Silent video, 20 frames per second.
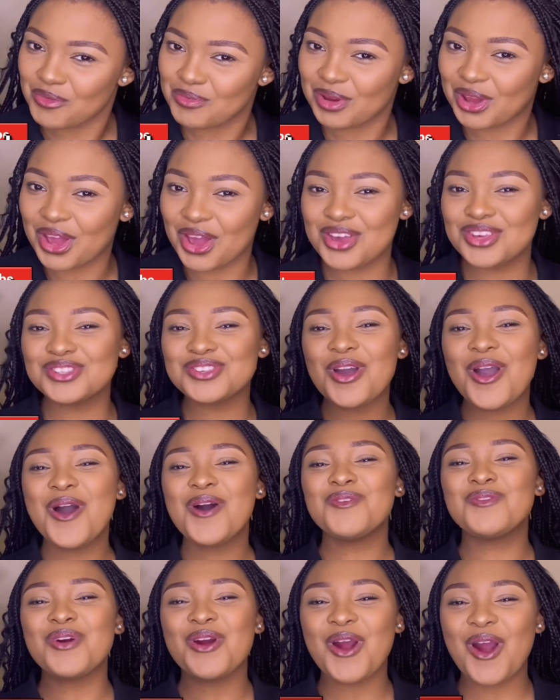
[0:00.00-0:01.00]
Because
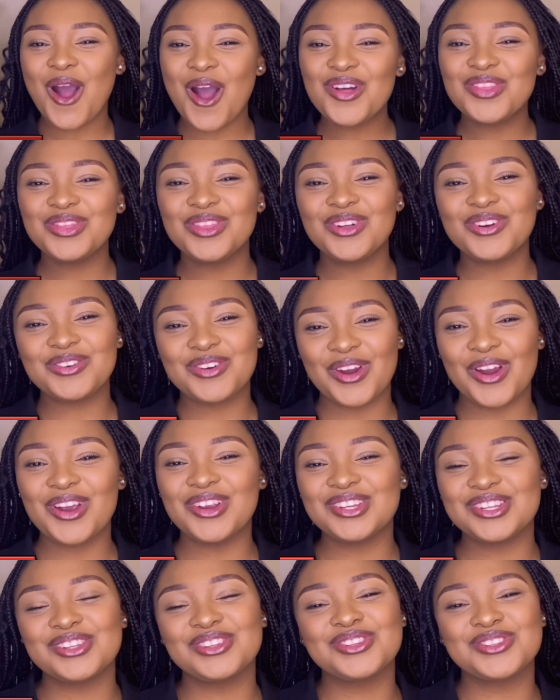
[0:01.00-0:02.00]
we're on the
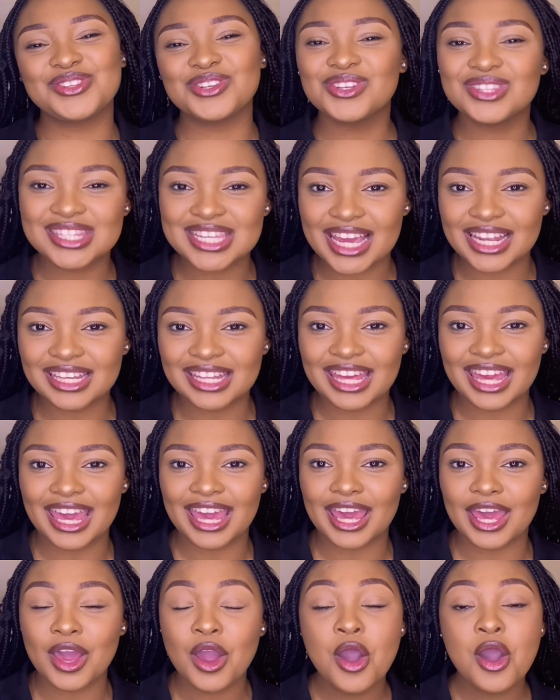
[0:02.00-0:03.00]
road to
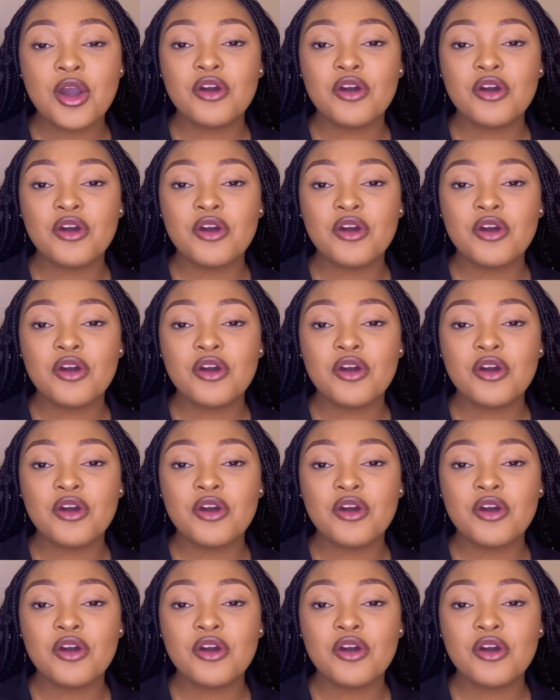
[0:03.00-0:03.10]
10K.